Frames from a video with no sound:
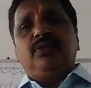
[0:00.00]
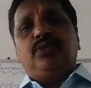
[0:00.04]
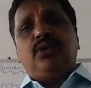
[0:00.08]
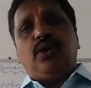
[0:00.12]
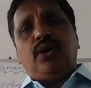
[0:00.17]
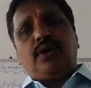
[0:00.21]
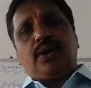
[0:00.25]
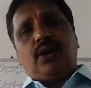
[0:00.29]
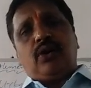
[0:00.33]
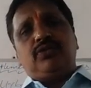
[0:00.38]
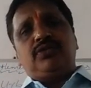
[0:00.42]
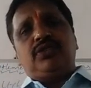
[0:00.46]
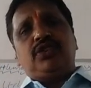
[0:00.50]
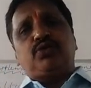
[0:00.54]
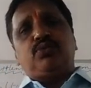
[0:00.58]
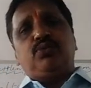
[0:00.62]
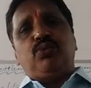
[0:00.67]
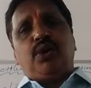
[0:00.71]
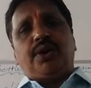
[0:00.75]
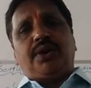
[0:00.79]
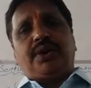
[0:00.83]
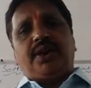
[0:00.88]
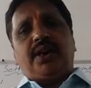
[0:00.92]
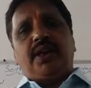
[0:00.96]
4 houses
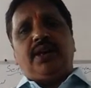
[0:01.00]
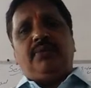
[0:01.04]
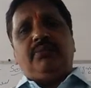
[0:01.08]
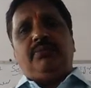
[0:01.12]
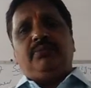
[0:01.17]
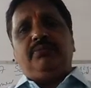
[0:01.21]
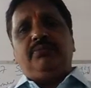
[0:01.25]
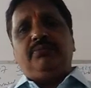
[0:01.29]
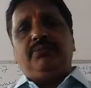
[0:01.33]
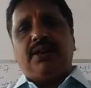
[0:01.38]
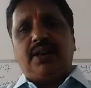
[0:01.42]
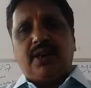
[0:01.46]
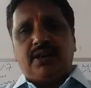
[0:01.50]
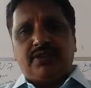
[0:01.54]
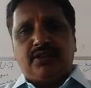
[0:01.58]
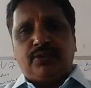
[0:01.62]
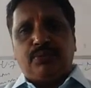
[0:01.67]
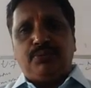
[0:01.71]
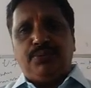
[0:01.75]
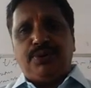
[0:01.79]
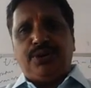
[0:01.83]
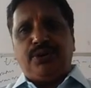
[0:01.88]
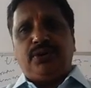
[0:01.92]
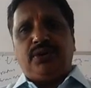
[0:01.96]
more came because
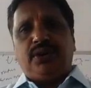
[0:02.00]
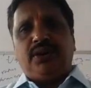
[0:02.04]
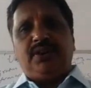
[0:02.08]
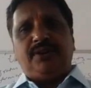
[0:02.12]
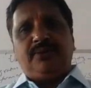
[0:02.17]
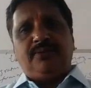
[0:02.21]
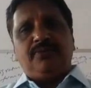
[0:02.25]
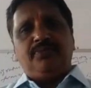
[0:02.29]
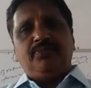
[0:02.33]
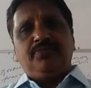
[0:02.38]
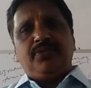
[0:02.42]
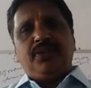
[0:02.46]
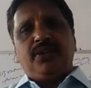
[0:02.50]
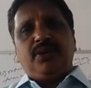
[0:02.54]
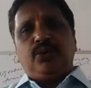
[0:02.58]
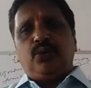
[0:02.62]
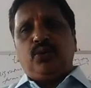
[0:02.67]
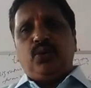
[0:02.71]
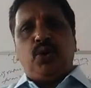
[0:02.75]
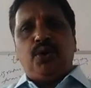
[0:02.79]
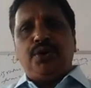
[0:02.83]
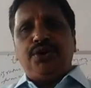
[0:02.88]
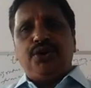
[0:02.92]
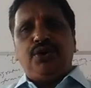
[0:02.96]
of me only.
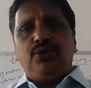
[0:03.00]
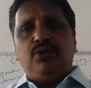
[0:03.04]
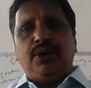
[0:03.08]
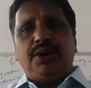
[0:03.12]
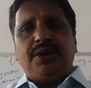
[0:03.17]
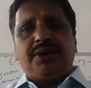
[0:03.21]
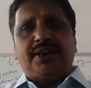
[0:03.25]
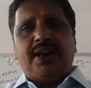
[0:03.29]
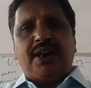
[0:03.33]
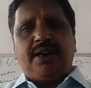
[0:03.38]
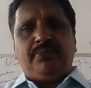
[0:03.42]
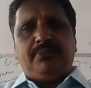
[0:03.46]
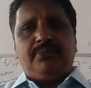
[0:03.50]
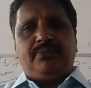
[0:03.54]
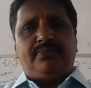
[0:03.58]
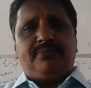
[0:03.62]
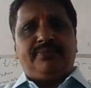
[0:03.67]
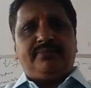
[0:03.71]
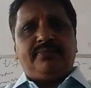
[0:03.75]
No new one came.